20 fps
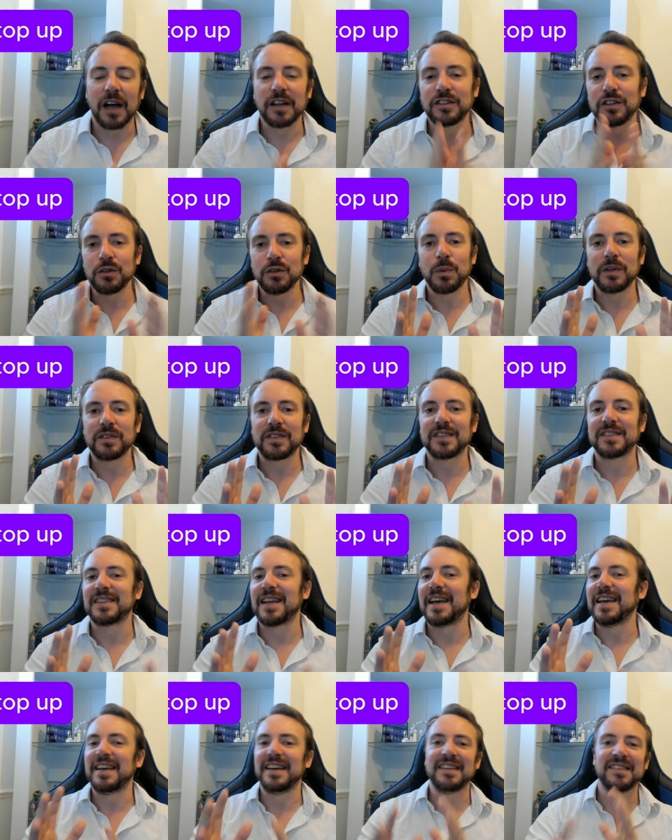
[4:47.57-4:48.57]
I do want to
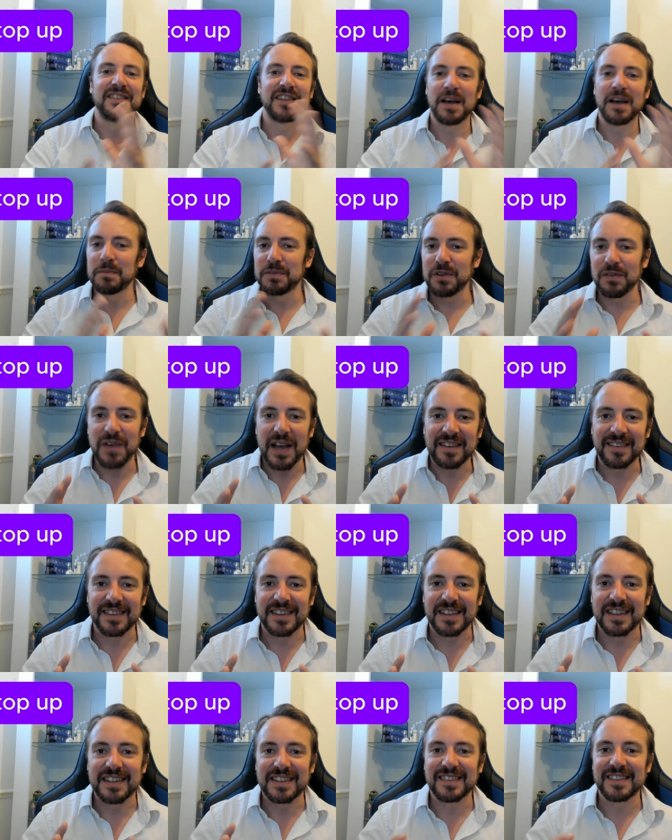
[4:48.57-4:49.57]
say, in terms of
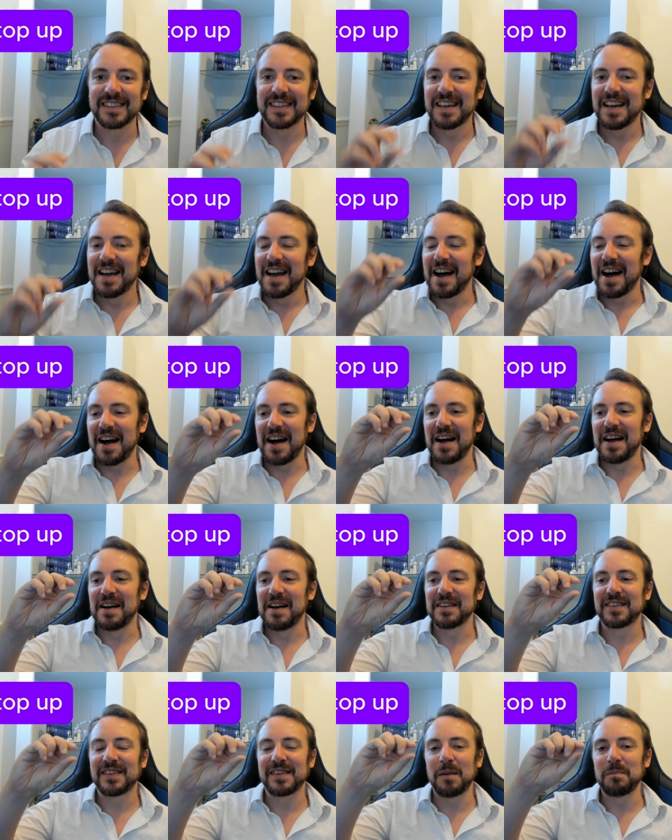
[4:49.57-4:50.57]
etiquette,
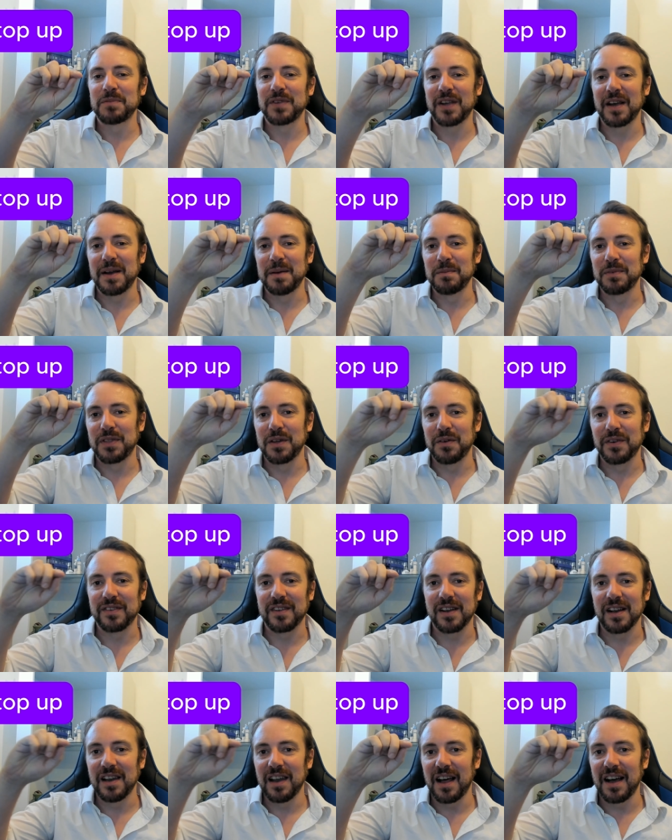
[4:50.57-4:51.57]
uh, sometimes there is
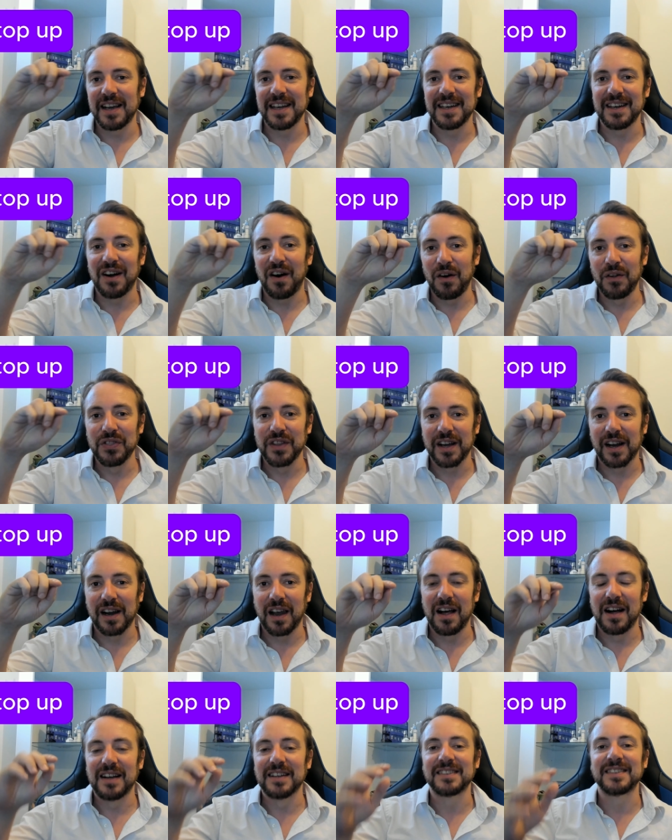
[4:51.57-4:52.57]
a line on the
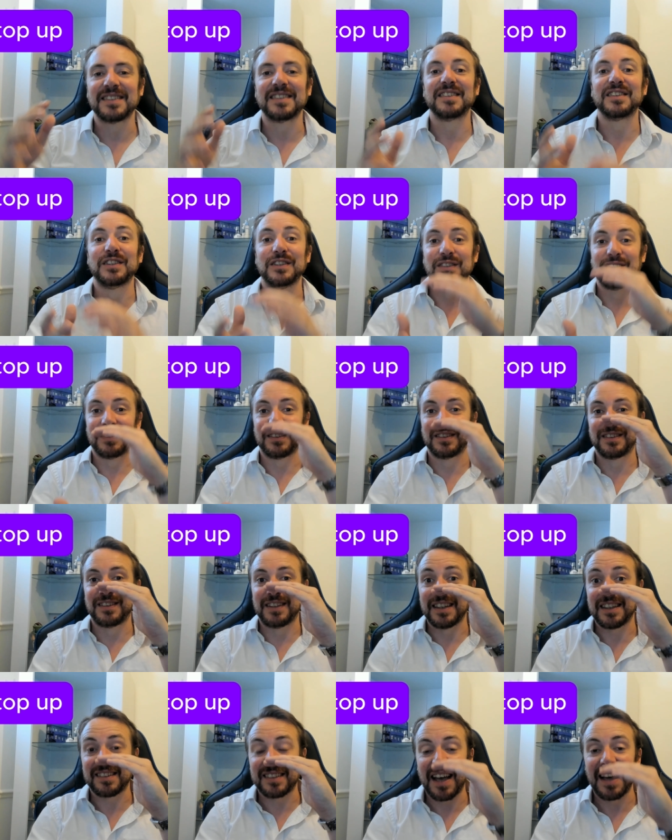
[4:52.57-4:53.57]
glass that
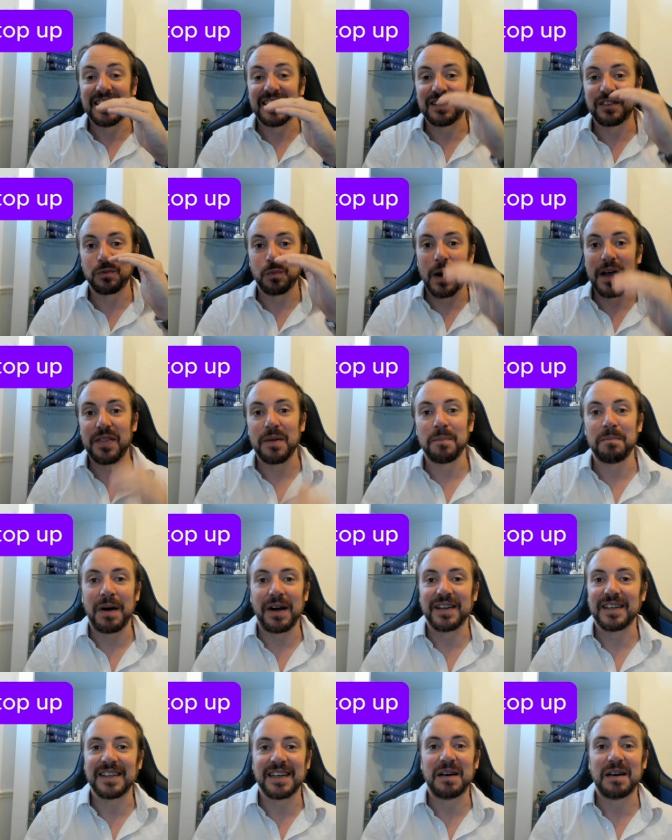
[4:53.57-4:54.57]
dictates where the
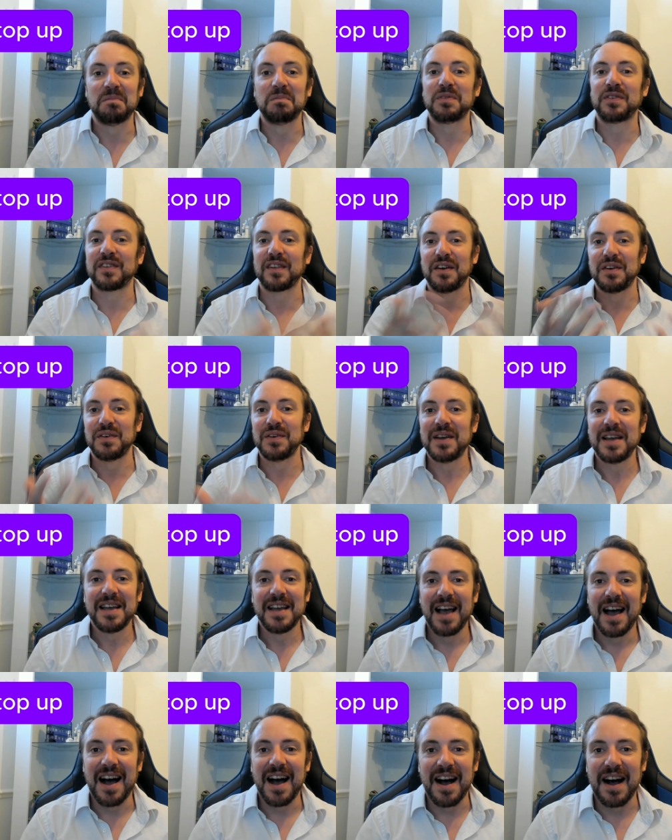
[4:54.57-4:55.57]
pint comes. So
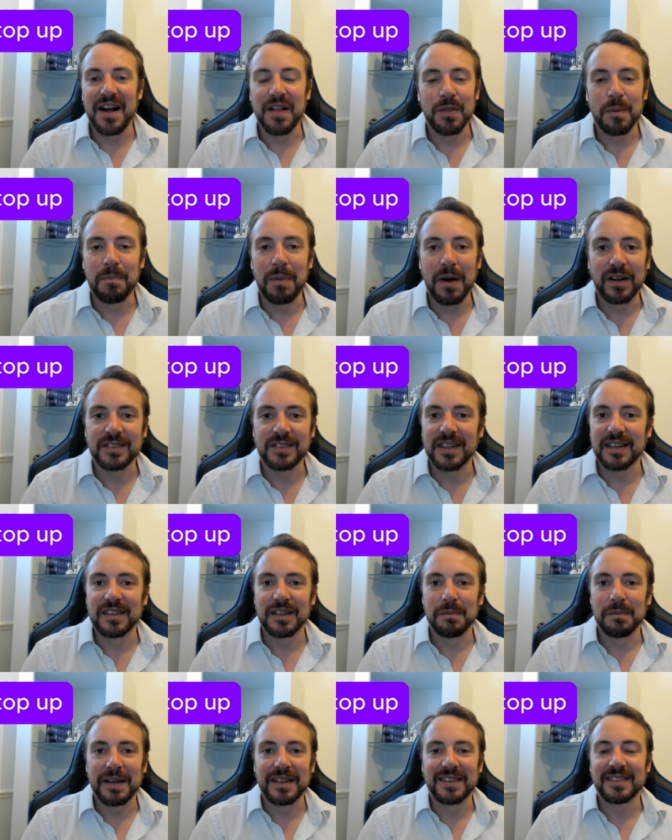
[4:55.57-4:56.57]
uh, the
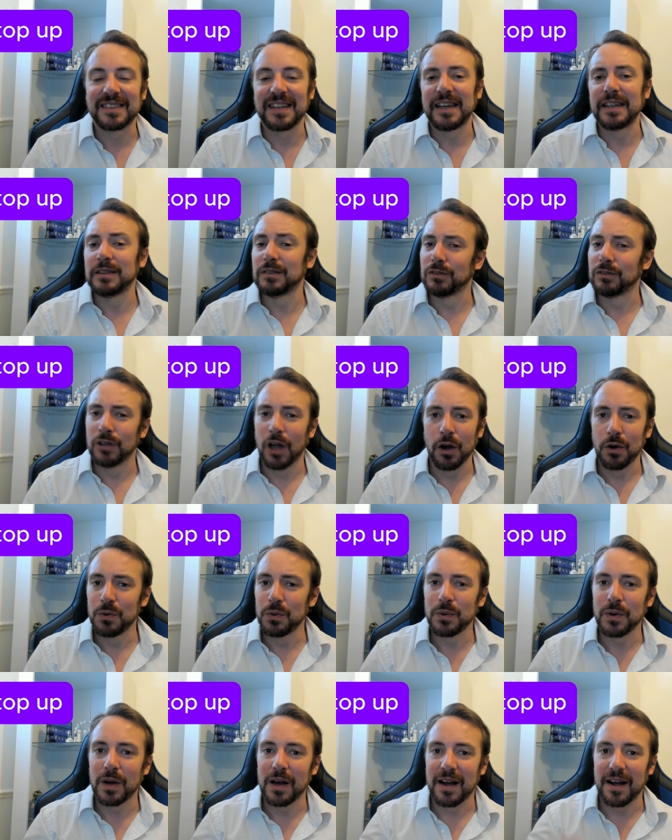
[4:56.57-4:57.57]
bartender may say,
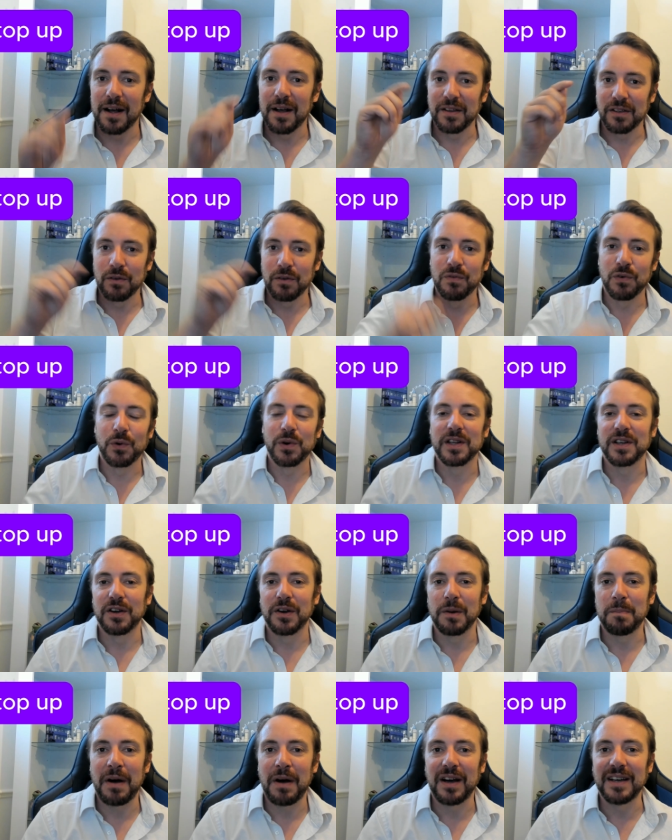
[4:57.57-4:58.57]
no, uh, you've already
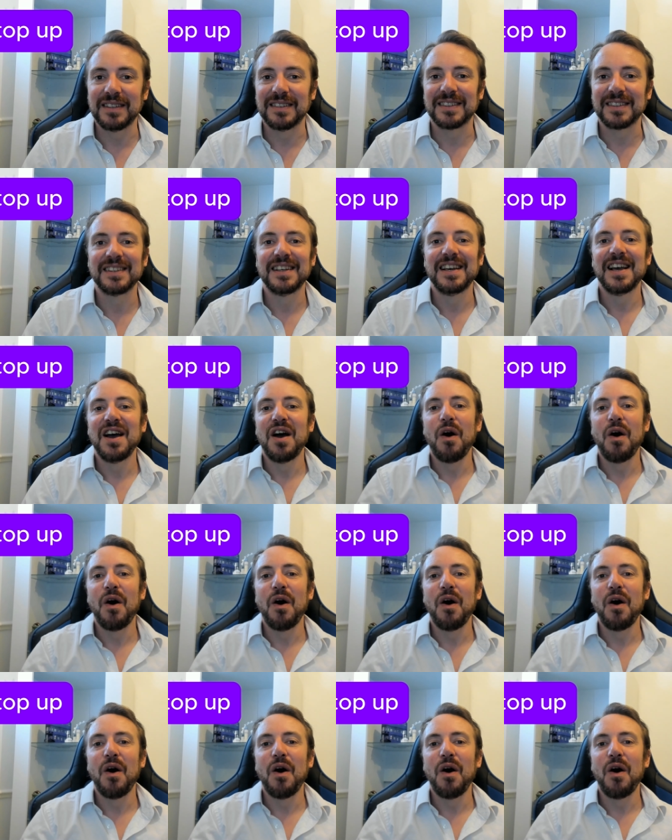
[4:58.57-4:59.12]
got a pint.